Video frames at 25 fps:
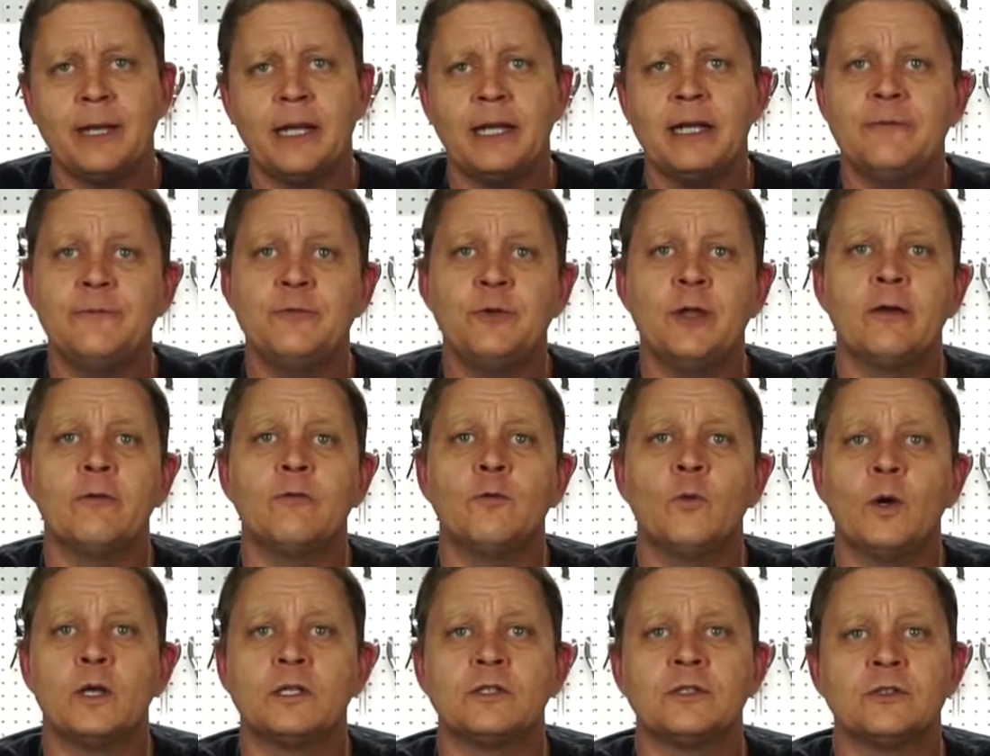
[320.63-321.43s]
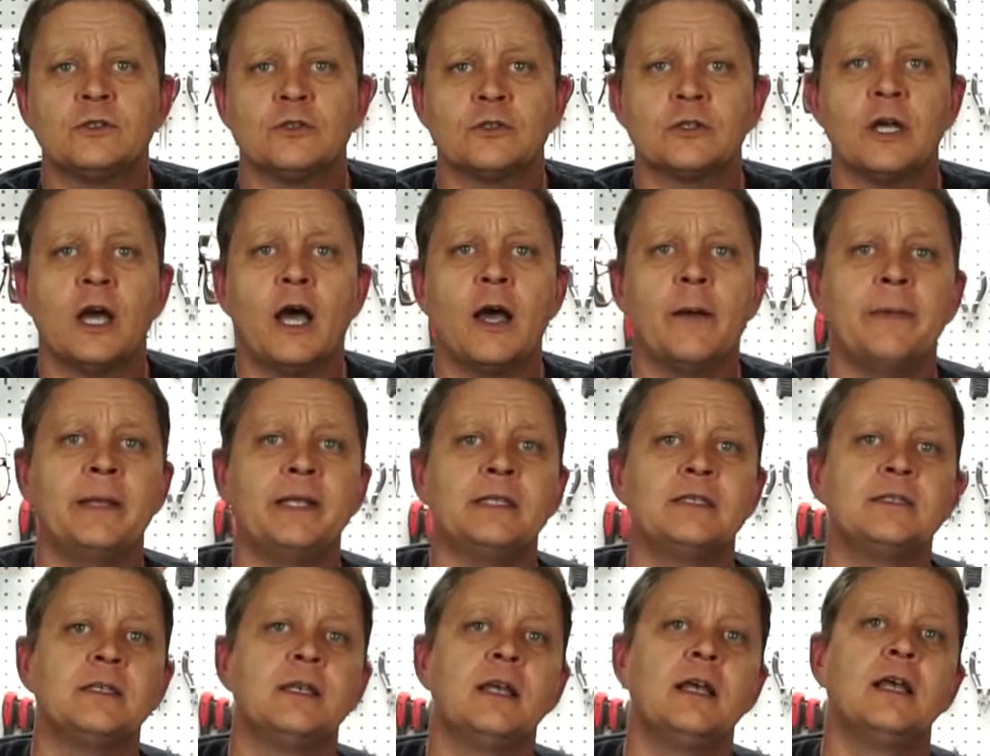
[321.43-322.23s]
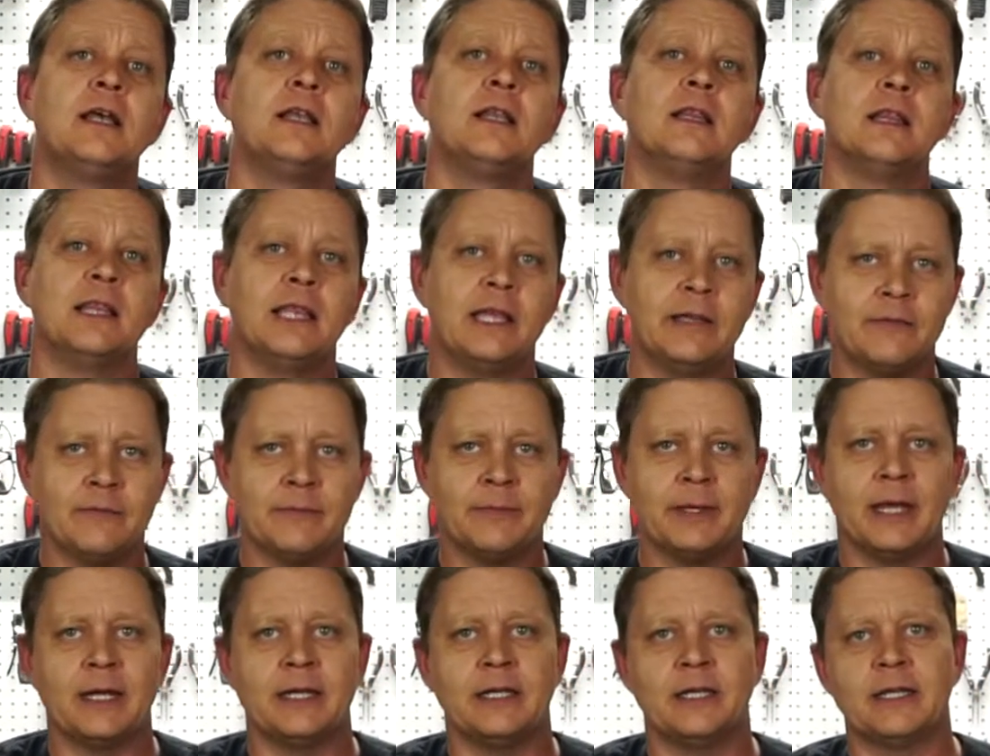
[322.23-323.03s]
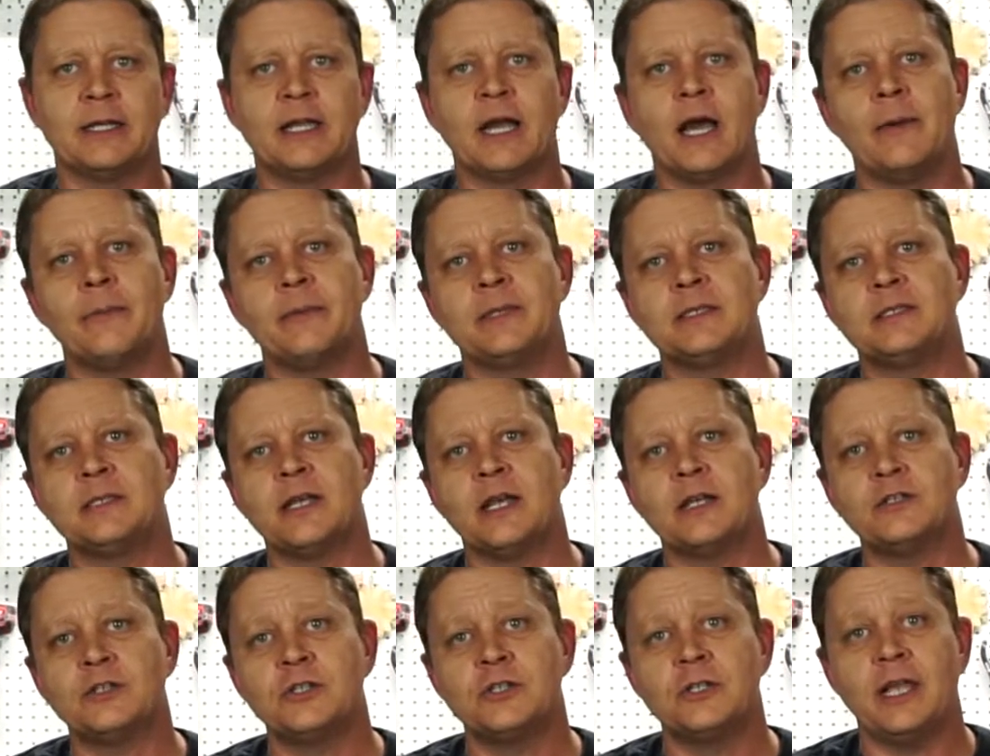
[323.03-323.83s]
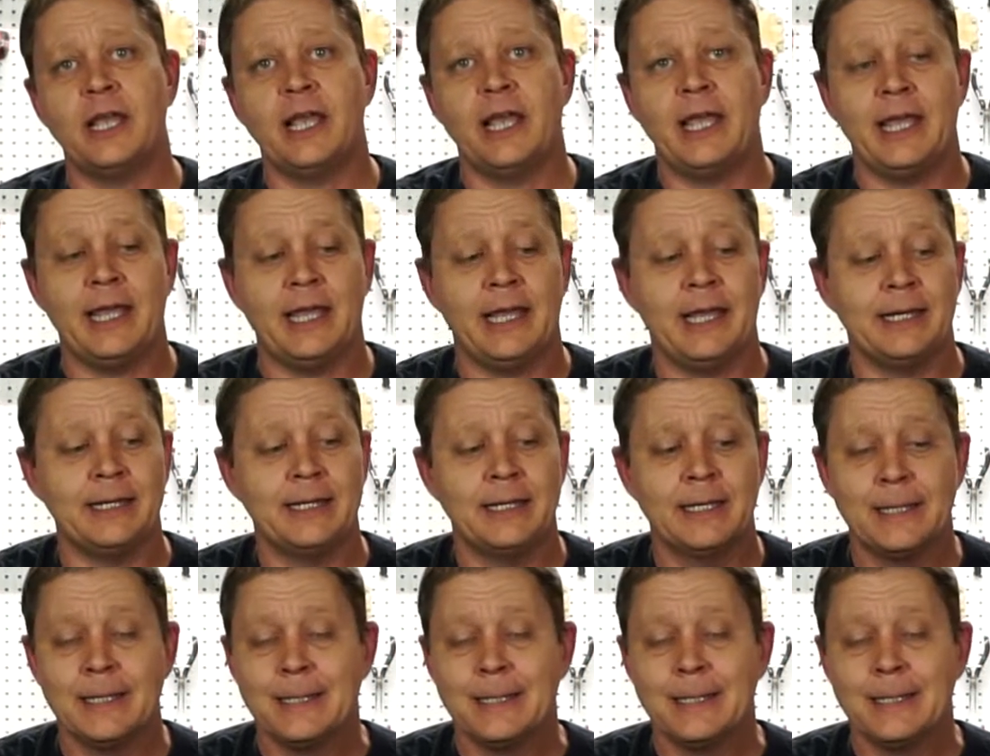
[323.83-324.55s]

And if you have questions or comments, leave them down in the comment section. And